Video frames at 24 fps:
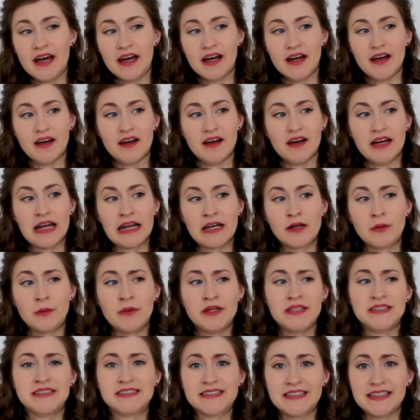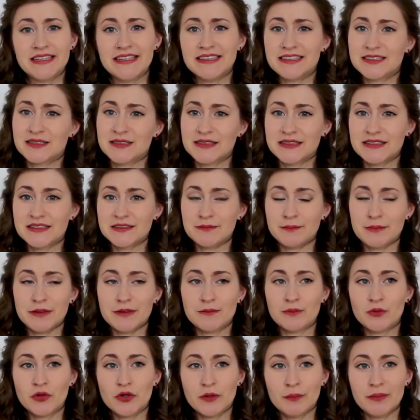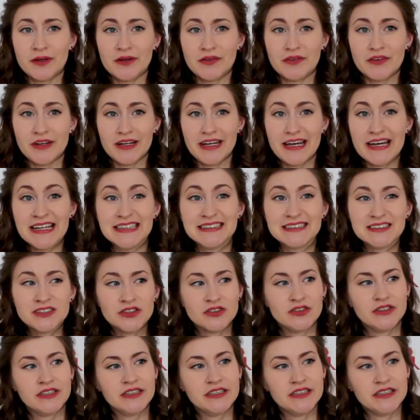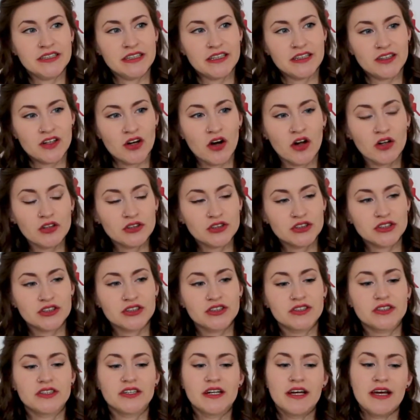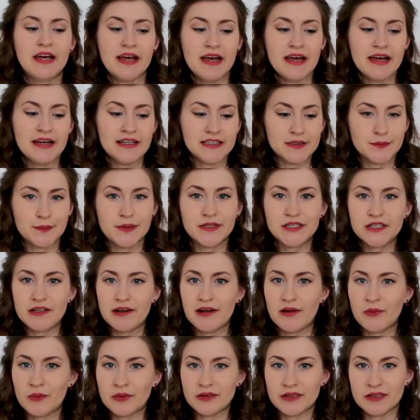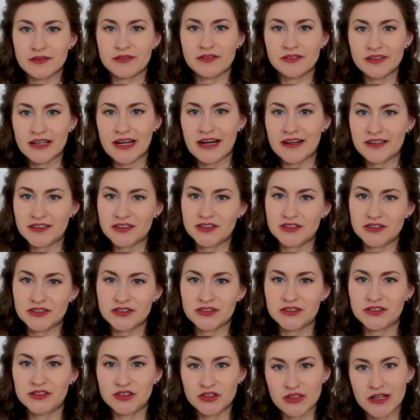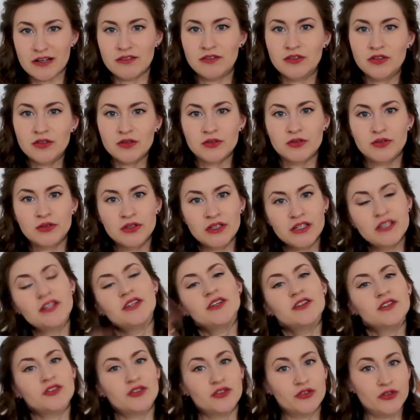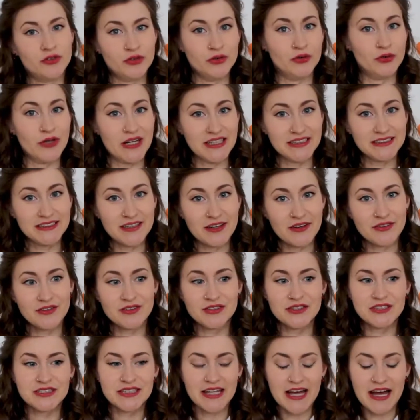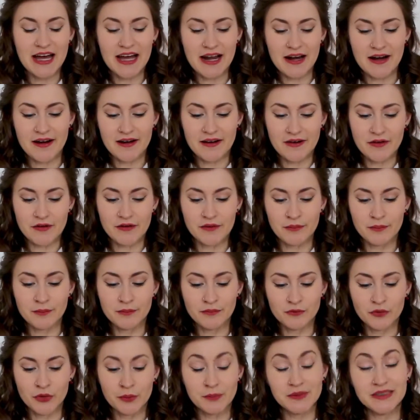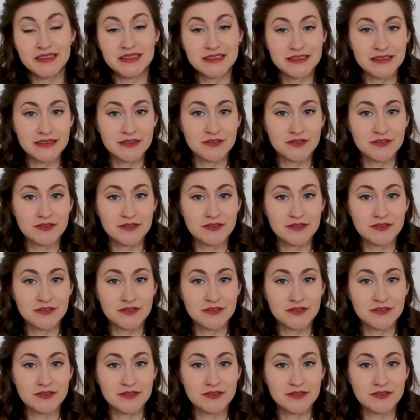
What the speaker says: elements, and it's a bit more about history and culture especially when different characters travel through Essos and we meet these